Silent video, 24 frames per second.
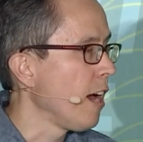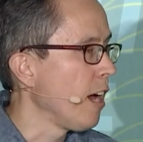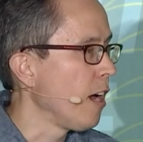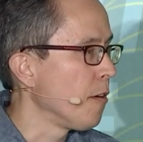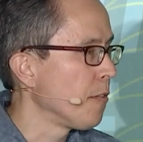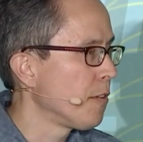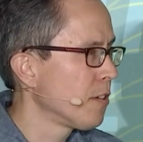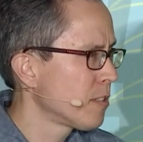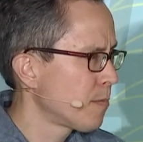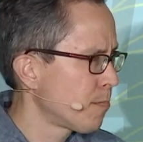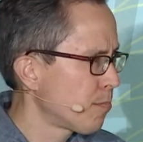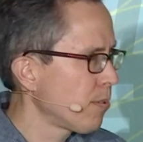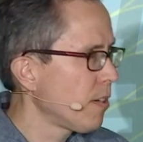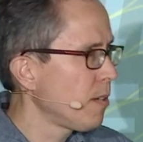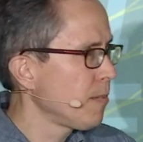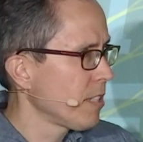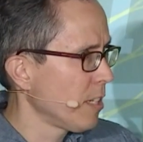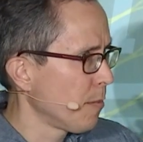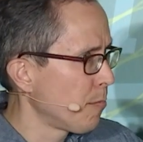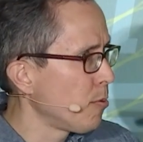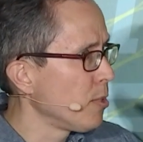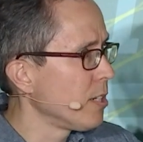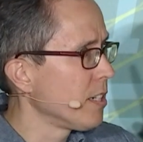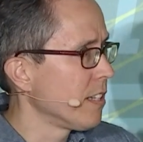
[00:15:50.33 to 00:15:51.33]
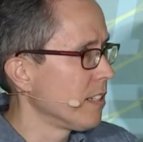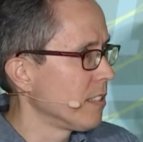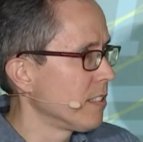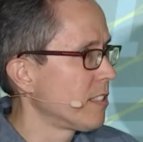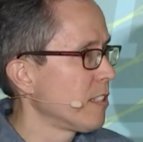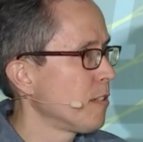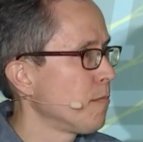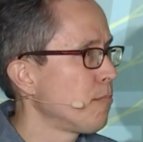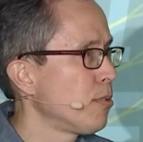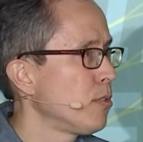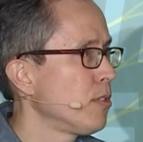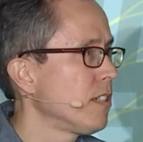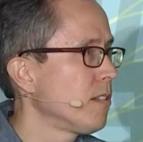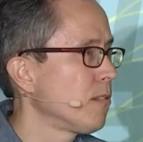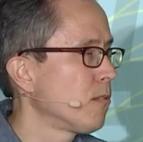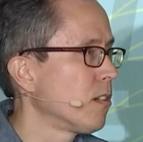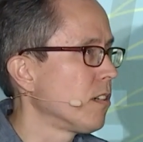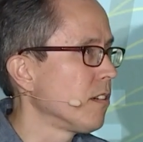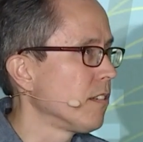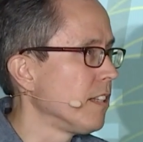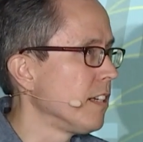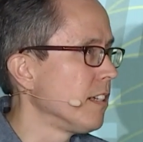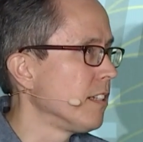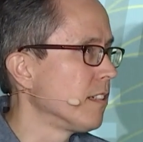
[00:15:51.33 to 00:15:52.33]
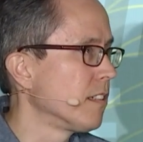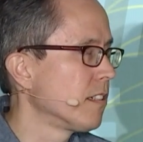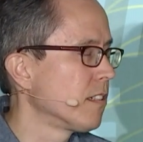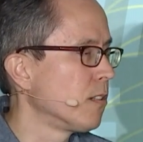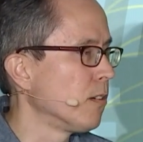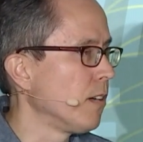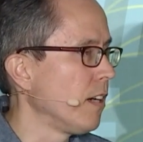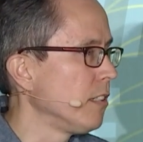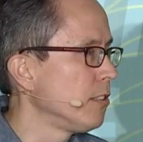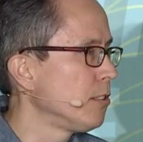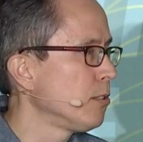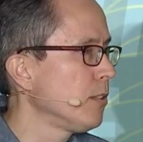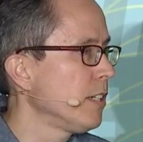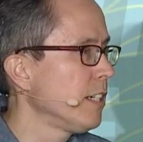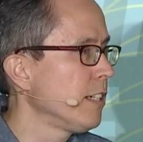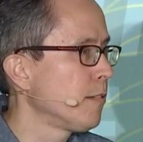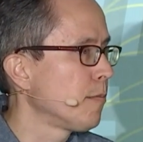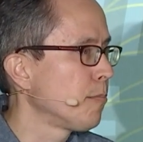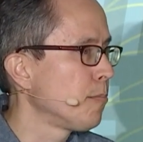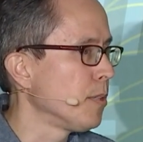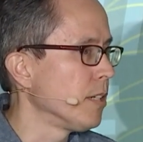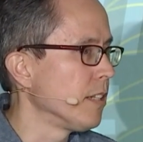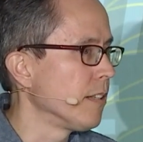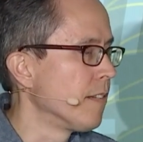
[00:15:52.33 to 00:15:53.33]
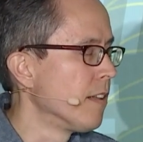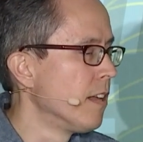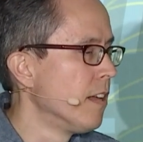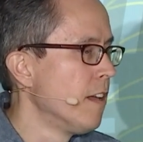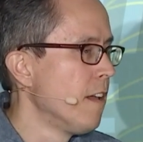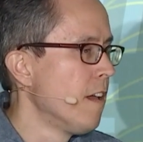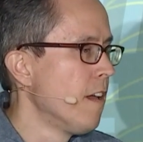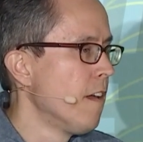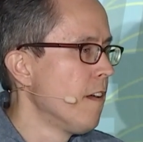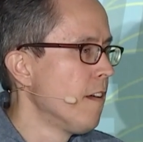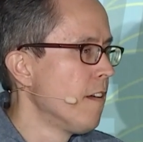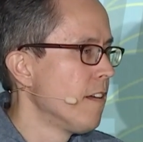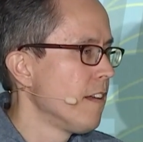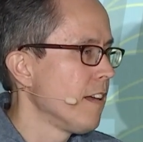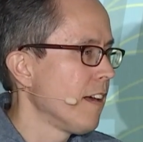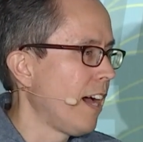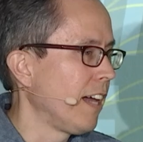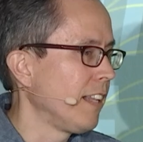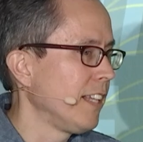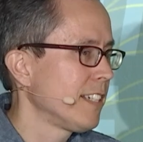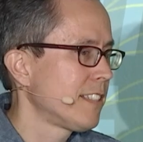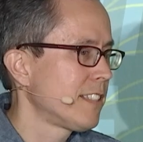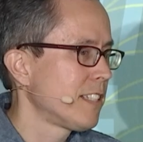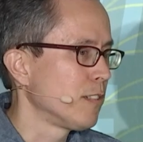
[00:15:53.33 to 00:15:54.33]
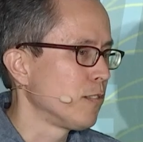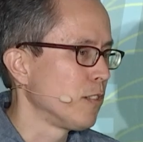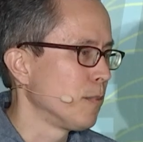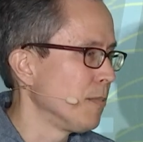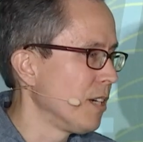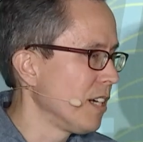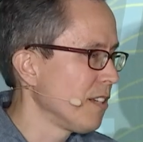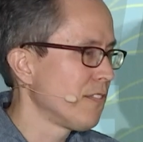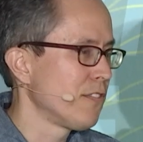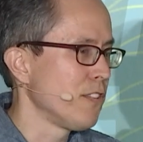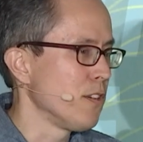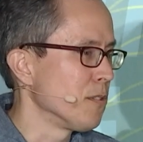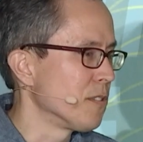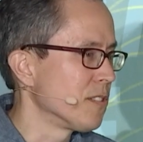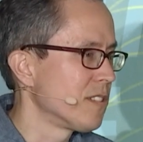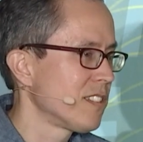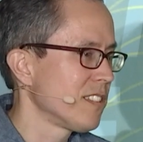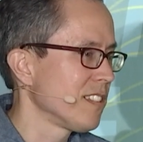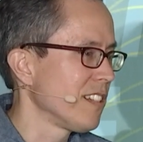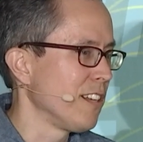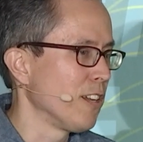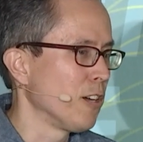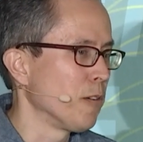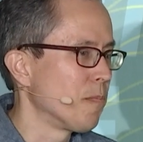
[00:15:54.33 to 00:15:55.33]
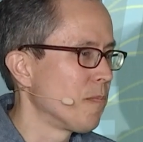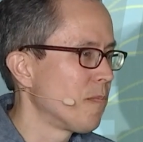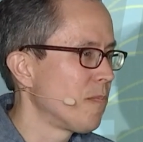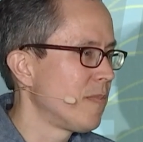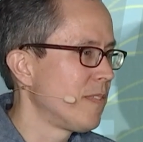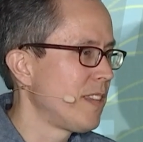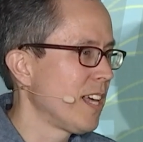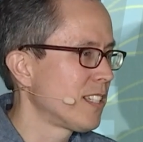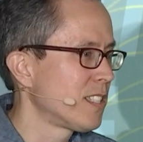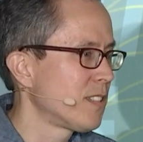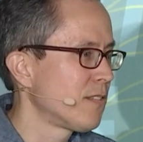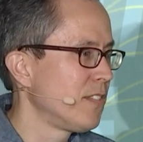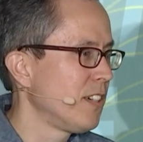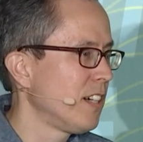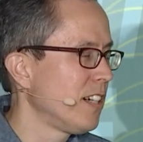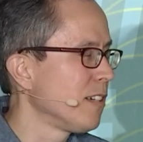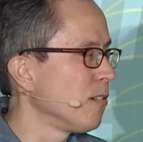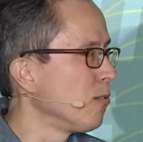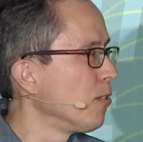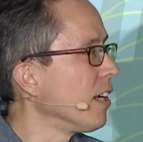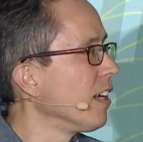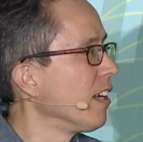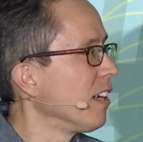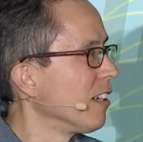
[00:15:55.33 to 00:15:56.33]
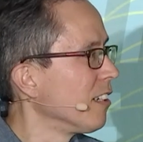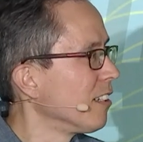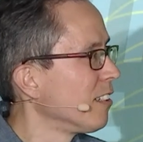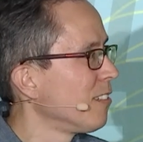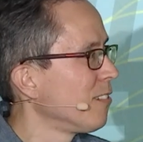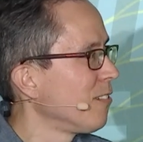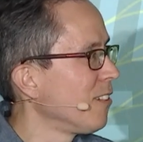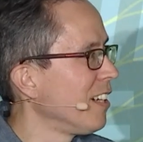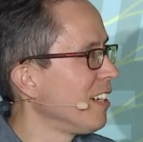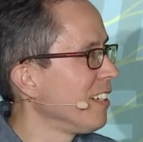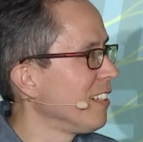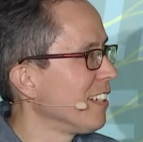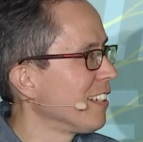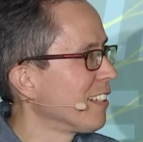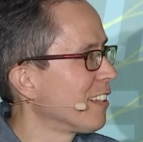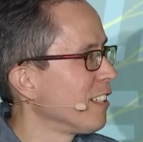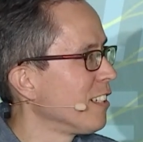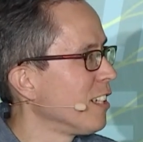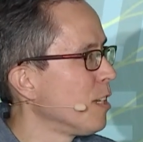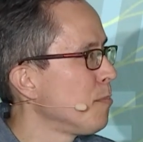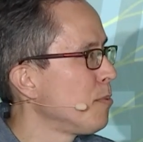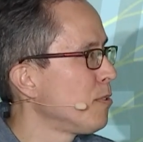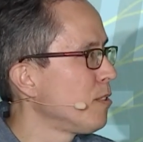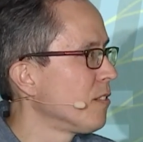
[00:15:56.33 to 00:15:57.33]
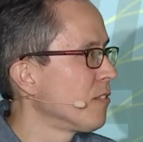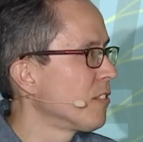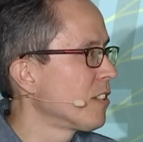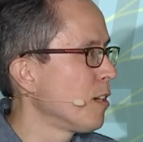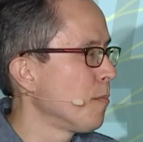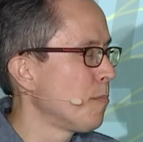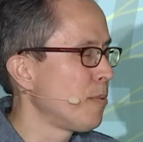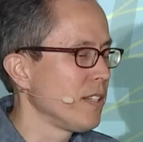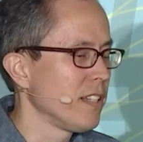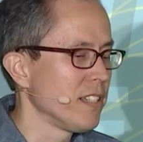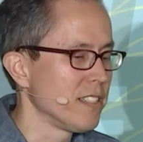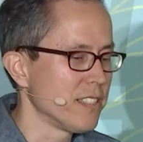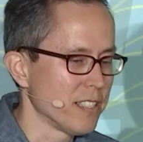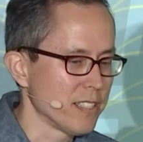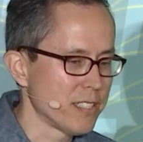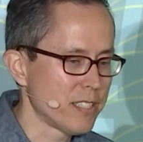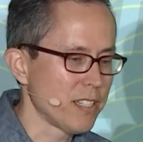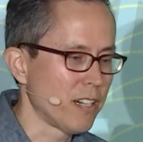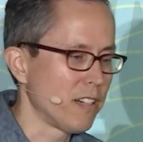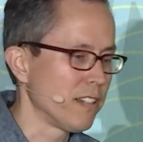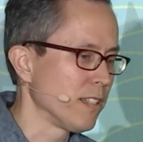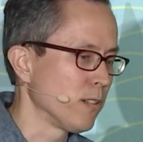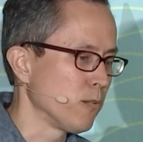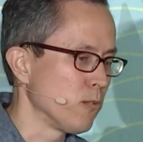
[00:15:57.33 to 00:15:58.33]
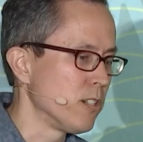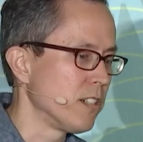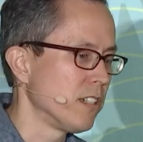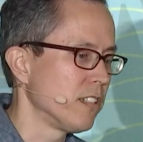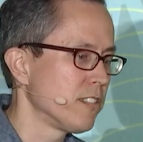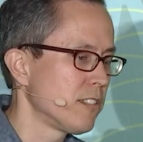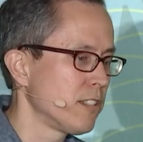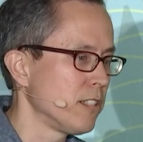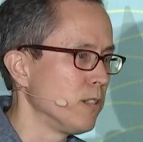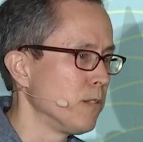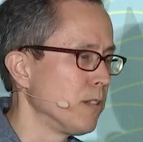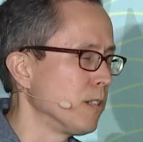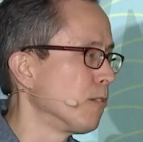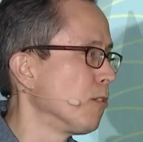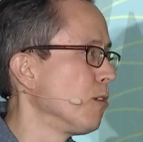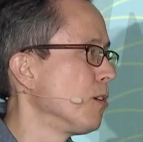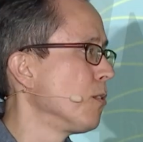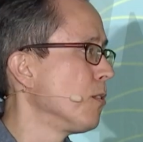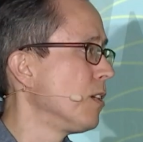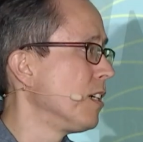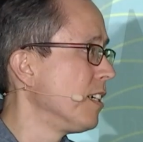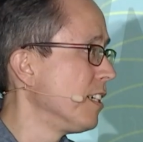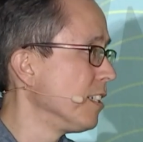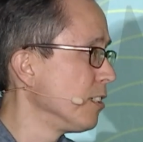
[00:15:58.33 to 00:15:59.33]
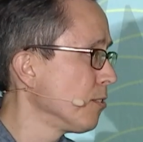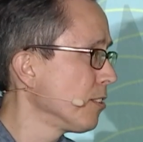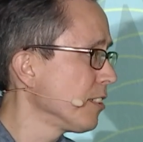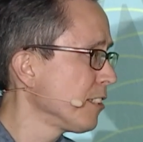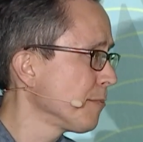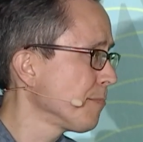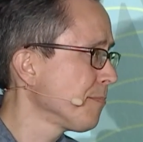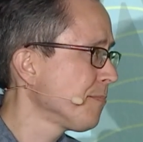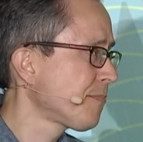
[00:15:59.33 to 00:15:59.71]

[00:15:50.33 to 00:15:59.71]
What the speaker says: There's probably a point at some point where they graduate, but I like to remind folks, that's very rare, right? Like the number of companies that start at 1 or 2 and grow to 100